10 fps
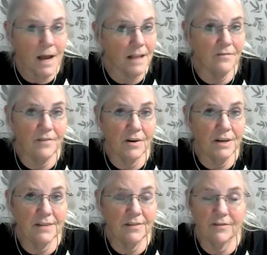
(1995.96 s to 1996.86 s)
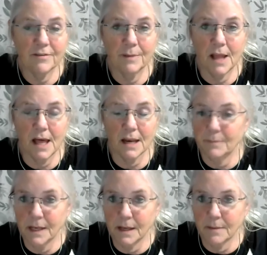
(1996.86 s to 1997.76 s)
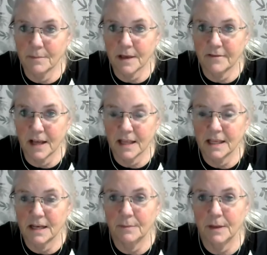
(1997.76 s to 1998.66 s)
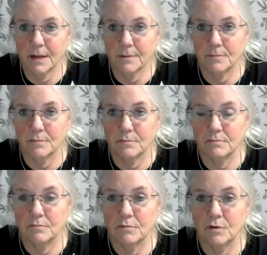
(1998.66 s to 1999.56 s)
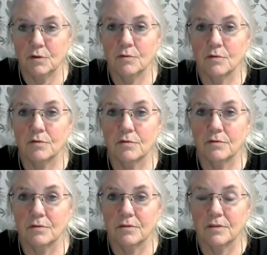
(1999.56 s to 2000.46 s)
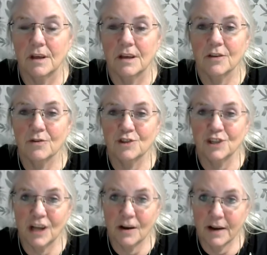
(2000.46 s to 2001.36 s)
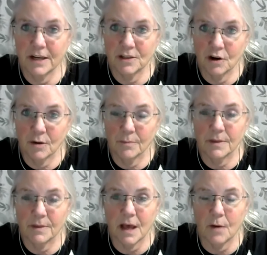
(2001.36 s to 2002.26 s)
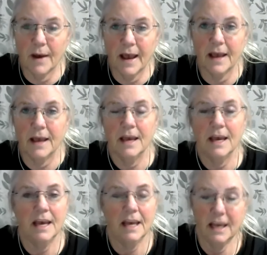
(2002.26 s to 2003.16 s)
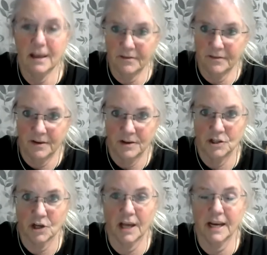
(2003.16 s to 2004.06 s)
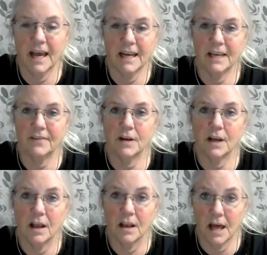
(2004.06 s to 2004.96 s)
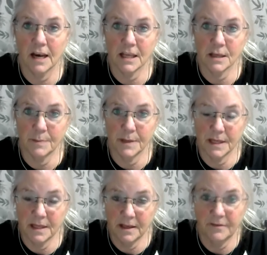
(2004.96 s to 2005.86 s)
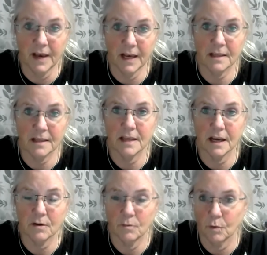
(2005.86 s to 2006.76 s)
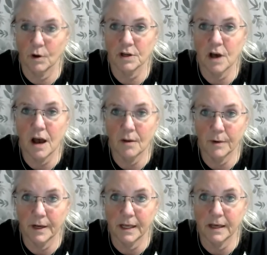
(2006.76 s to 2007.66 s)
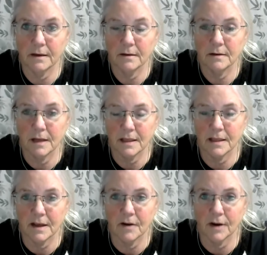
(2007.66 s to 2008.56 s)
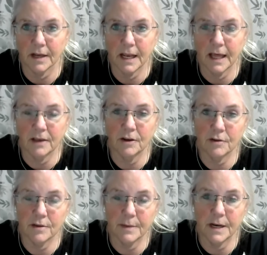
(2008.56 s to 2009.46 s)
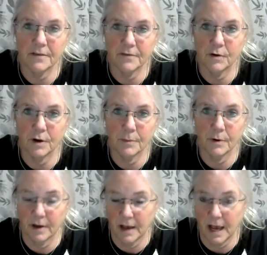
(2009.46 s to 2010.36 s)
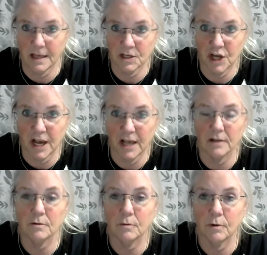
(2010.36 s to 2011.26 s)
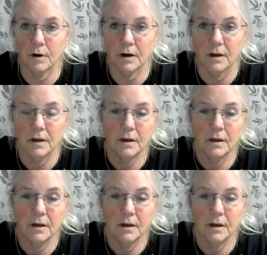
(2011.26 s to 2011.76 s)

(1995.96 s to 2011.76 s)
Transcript: That's very different from a lot of mediums. I've not seen a medium use those generic terms in that way. If John had given a lot of specifics that weren't hot reading necessarily, like, you know, somebody's phone number as a child, or